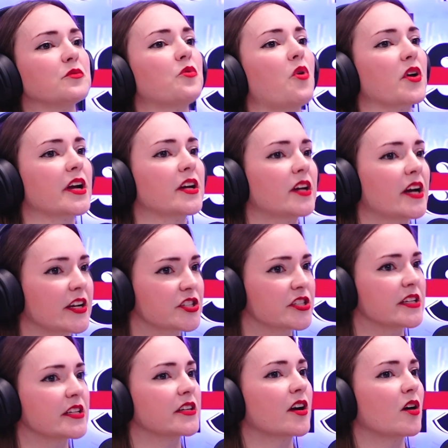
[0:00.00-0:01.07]
What can I
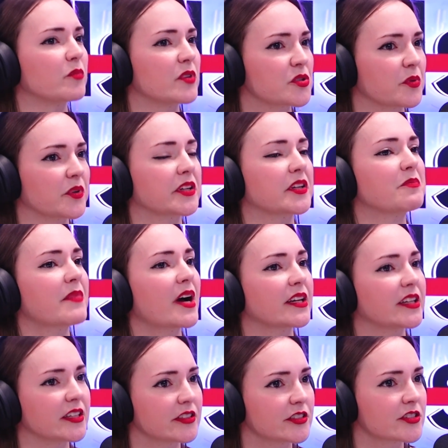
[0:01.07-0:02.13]
actually accomplish? What can I
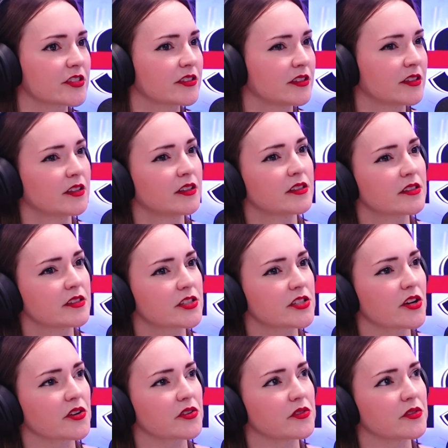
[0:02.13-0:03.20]
manage?
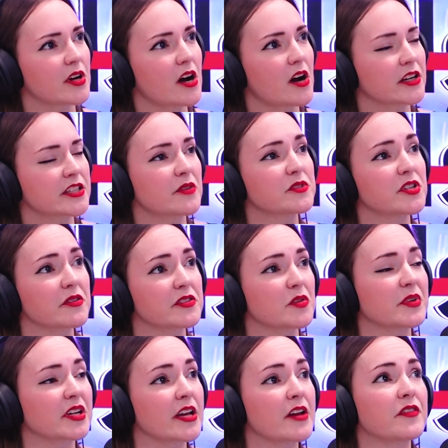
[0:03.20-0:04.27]
So I'll
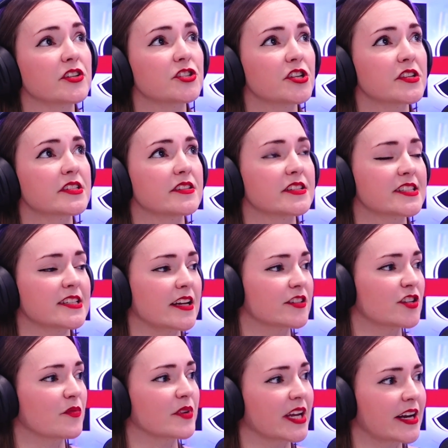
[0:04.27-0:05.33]
be like, if I just stand
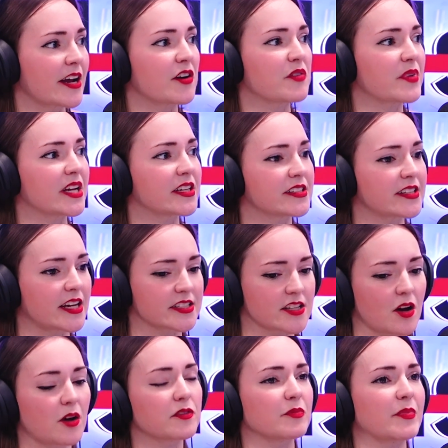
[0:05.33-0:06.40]
up and get out of bed, that's
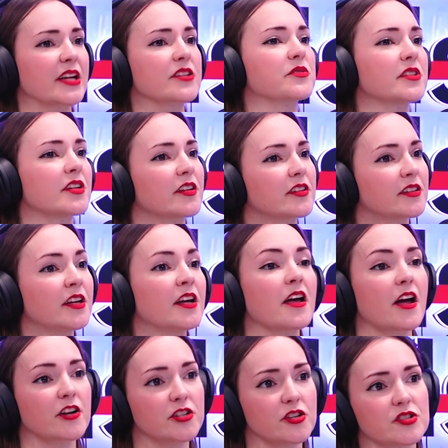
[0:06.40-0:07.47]
half the battle done.
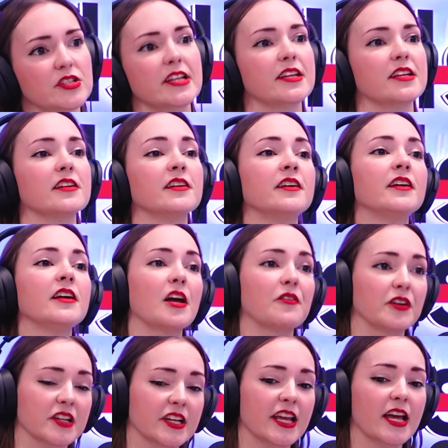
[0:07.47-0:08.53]
And usually if
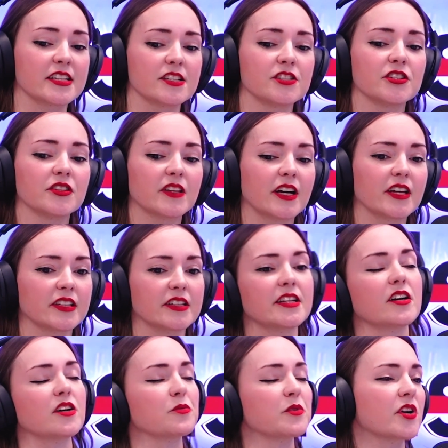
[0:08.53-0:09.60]
I could get to do that, then
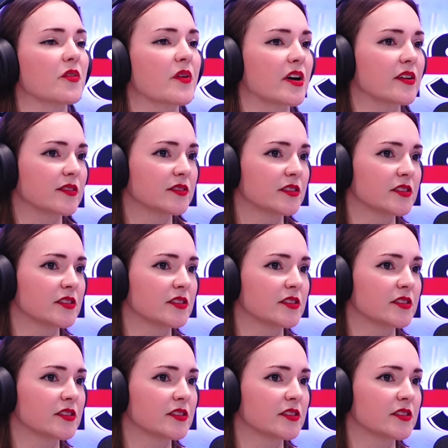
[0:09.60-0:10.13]
I would go out.